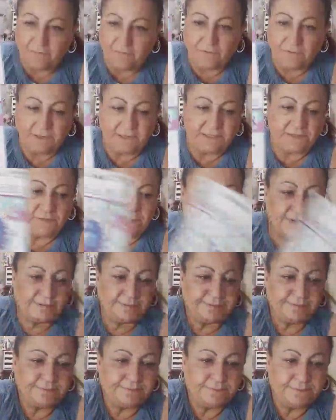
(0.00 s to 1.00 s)
for this
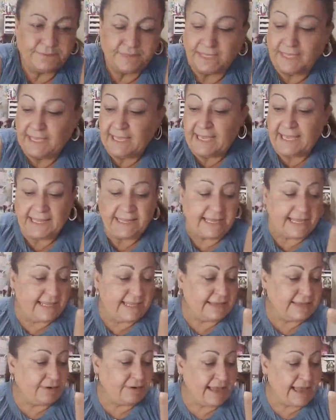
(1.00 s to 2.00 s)
one. And then
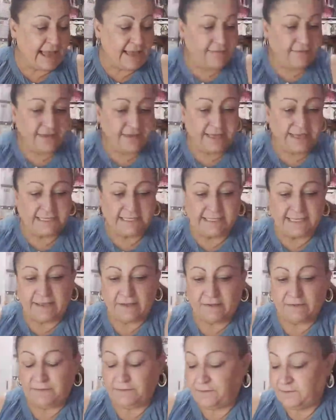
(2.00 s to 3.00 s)
they were having a
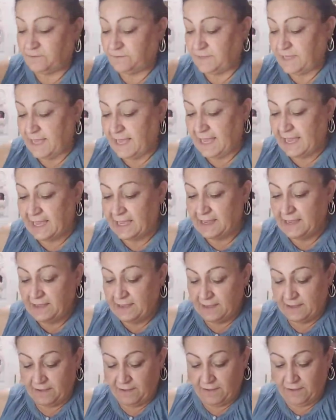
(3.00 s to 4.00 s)
sale today
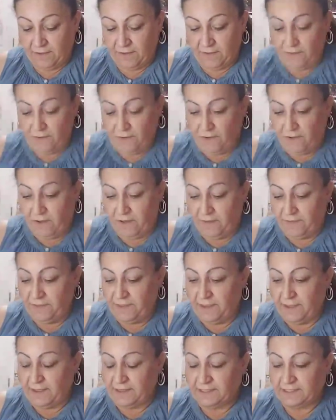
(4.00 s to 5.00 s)
on
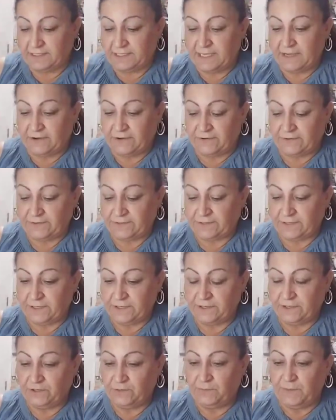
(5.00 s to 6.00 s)
the stickers.
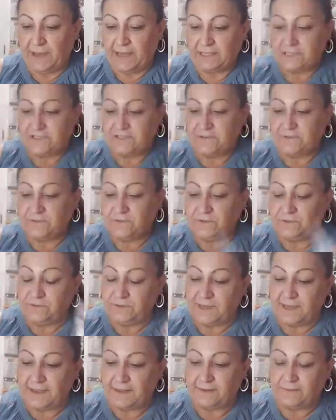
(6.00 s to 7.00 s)
You buy two, you
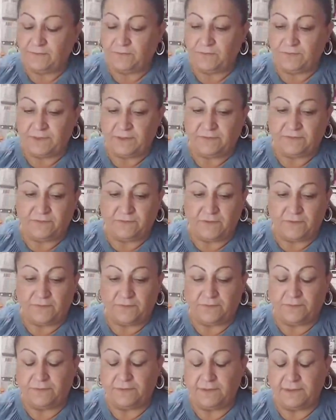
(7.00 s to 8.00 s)
get
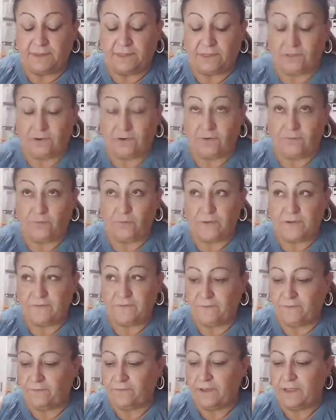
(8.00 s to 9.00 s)
the third one
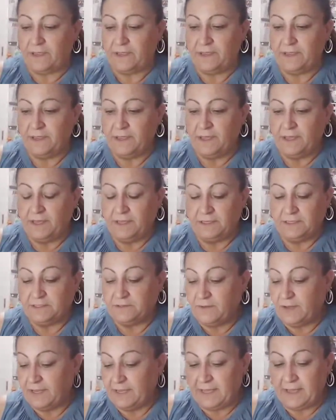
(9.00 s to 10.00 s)
free.
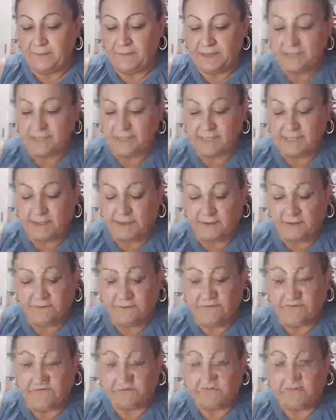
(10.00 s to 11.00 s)
So I got myself,